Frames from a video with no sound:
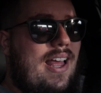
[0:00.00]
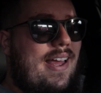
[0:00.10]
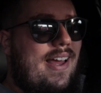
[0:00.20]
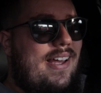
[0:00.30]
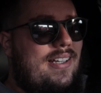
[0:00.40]

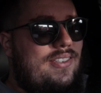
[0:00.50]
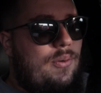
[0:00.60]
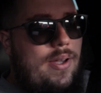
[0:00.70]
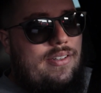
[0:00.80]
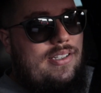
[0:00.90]
as the
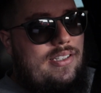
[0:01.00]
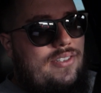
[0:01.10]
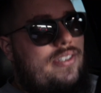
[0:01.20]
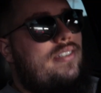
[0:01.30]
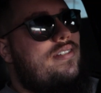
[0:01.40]
weather
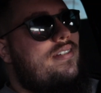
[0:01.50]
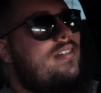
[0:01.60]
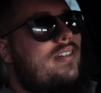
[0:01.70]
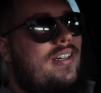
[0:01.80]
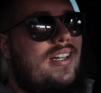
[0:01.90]
conditions
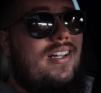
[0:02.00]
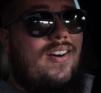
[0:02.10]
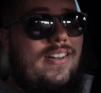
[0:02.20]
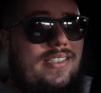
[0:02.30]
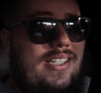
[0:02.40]

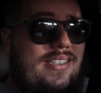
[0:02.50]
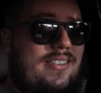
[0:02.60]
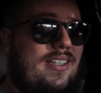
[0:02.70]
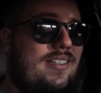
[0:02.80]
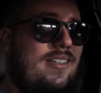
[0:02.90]
are
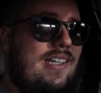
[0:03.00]
decent.